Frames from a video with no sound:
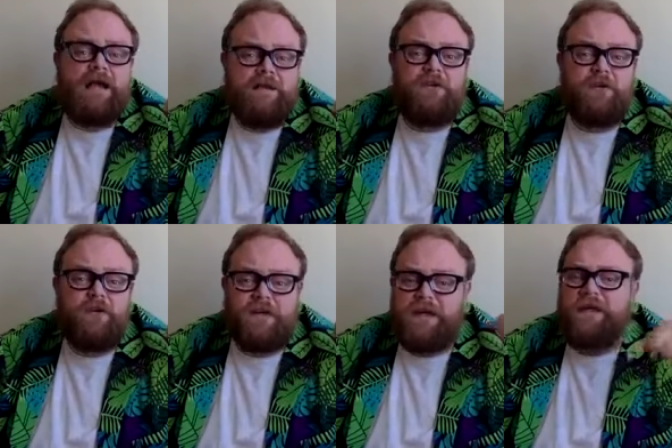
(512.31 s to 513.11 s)
And if you're
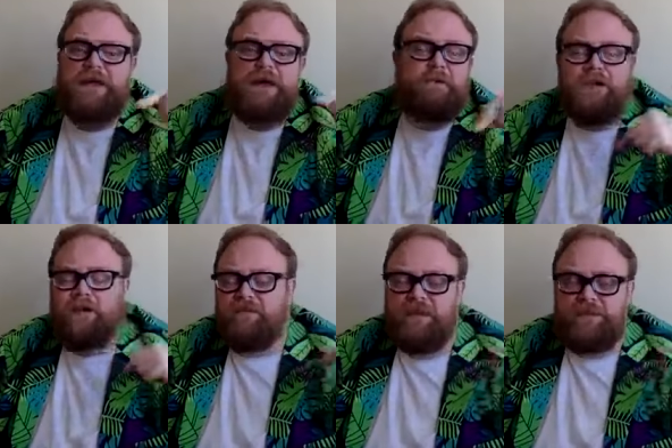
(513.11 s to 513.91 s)
lucky, I
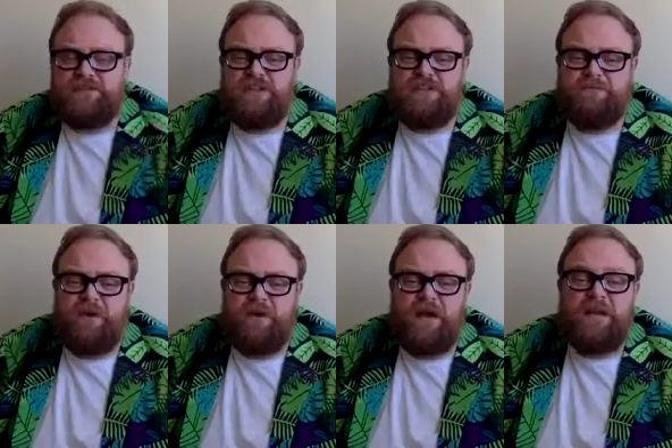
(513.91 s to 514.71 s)
might even mention it
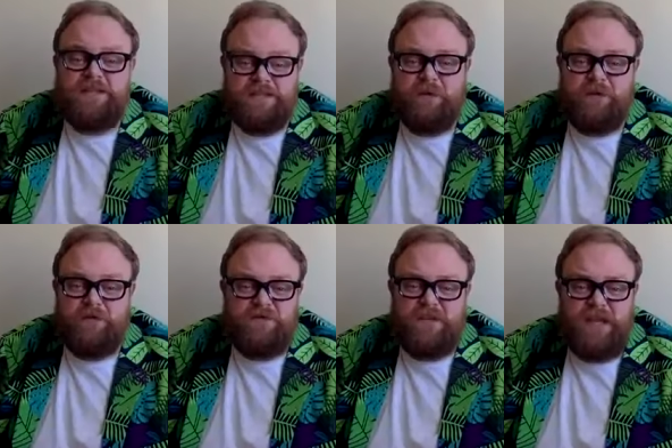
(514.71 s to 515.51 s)
tomorrow in
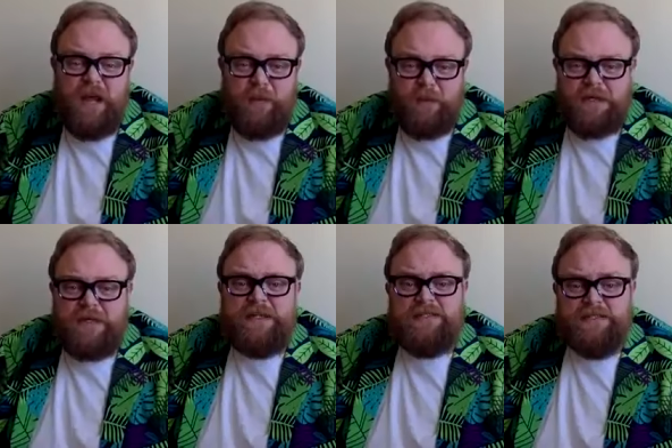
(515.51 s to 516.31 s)
tomorrow's video.
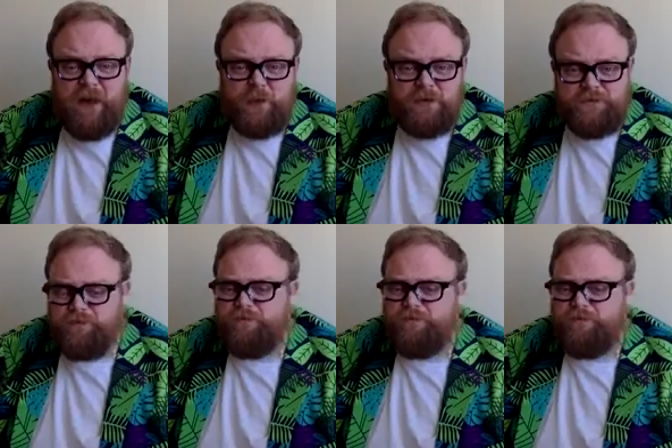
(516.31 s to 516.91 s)
So